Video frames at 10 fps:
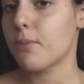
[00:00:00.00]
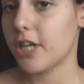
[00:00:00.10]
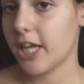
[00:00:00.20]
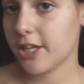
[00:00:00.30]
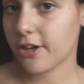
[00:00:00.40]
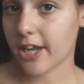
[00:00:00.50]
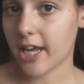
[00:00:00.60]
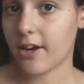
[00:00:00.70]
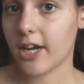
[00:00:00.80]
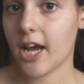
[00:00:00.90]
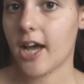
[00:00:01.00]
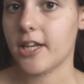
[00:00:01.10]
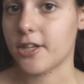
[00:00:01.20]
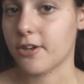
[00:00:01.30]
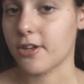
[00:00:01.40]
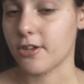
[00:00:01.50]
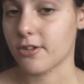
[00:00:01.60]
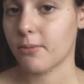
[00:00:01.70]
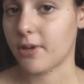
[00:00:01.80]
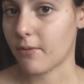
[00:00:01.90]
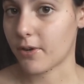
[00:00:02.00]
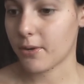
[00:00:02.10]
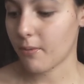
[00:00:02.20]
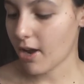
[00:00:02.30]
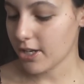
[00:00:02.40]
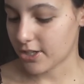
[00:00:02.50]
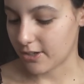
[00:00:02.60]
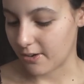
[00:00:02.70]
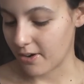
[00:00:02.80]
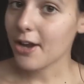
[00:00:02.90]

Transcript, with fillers: Put it in your carry-on and you can use it whenever you want to.